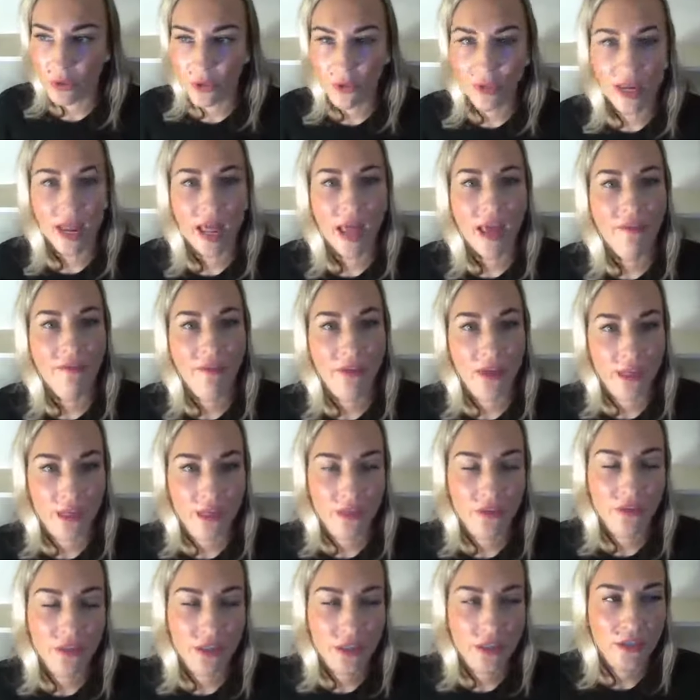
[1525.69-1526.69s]
You didn't have
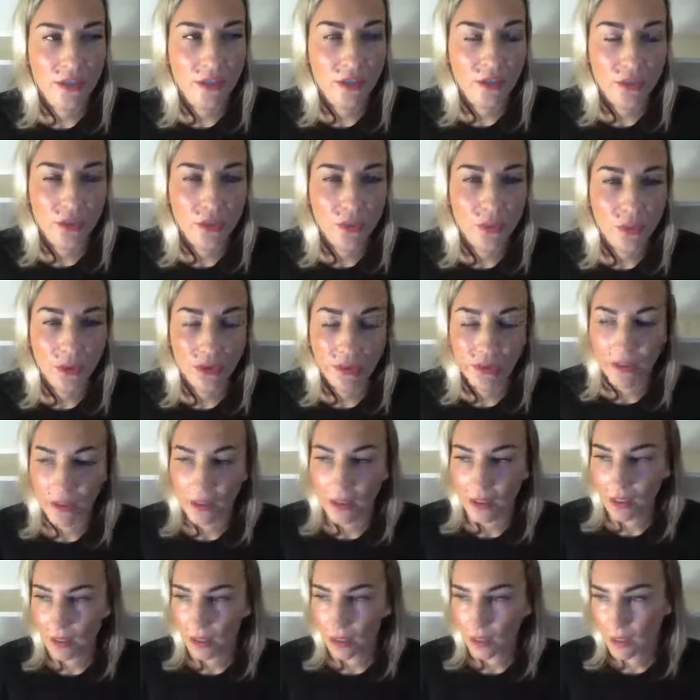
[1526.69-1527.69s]
anything to do with
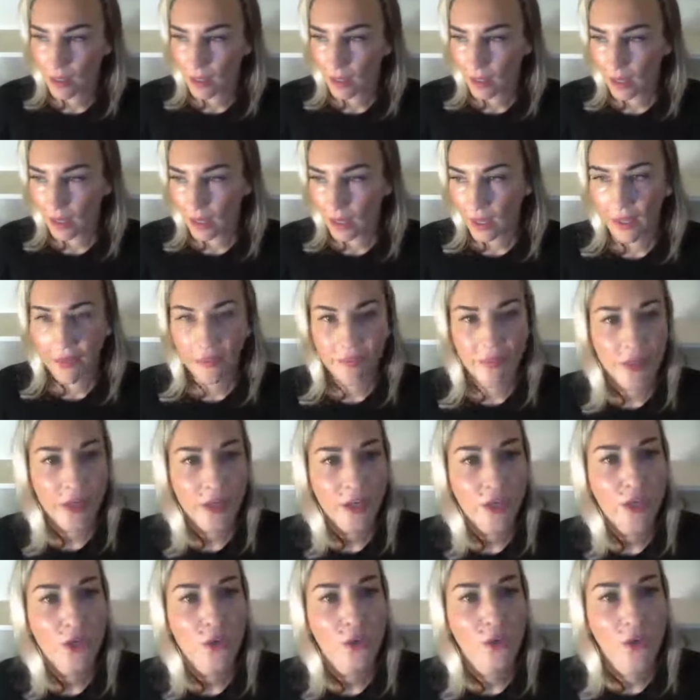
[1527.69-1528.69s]
it. And
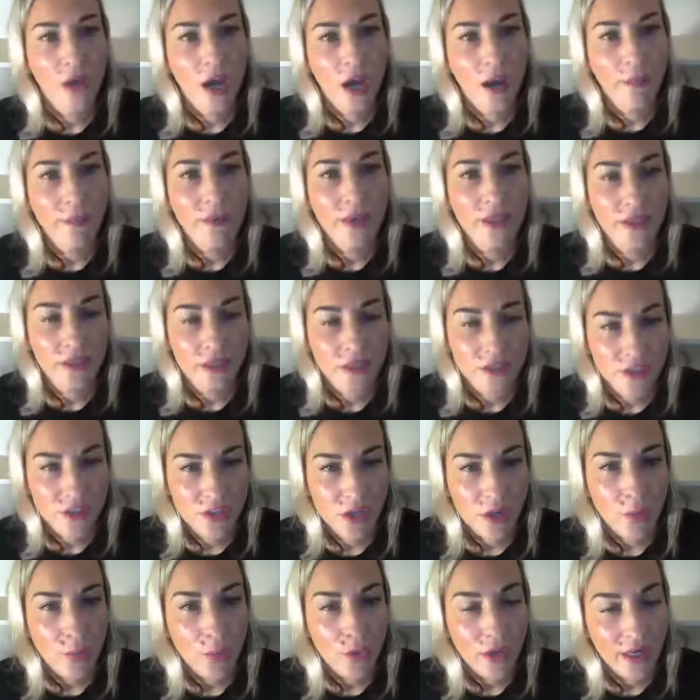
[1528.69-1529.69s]
then you come into
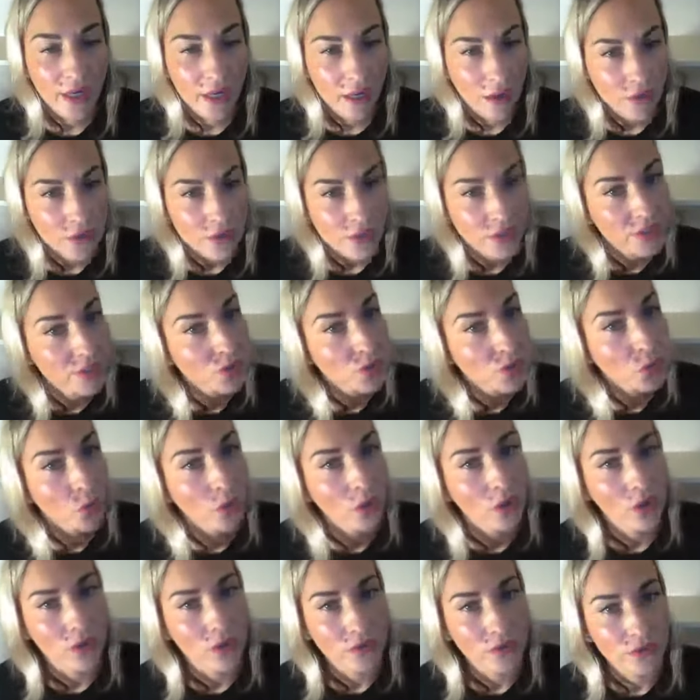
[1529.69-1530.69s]
someone else's
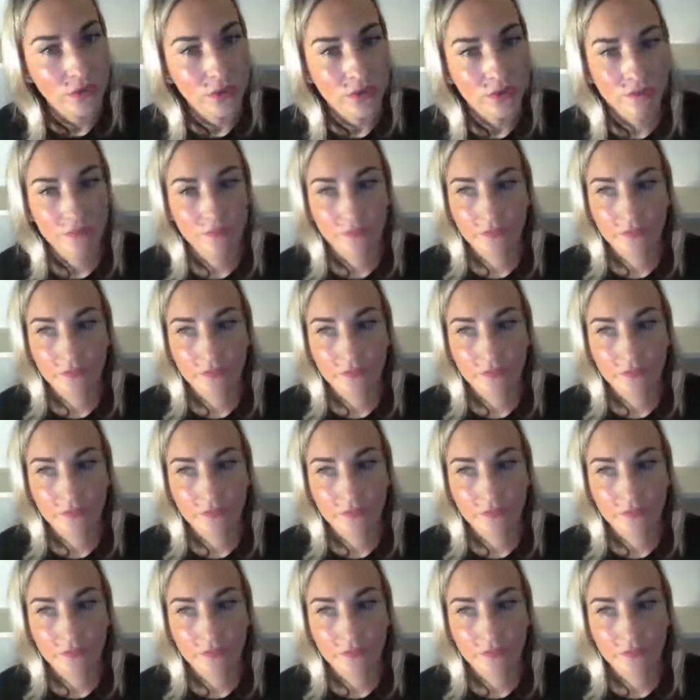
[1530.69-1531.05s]
world.